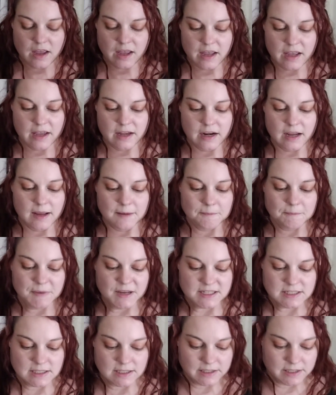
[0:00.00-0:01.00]
And I'm
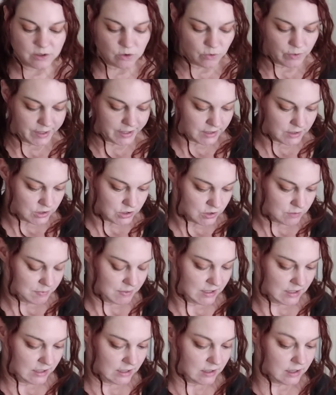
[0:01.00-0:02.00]
basically going to
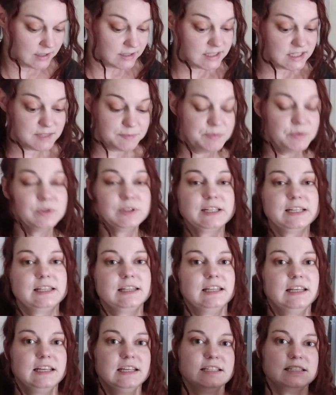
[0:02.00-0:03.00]
be
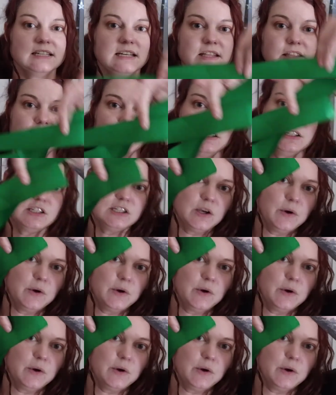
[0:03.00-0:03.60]
unspooling these and then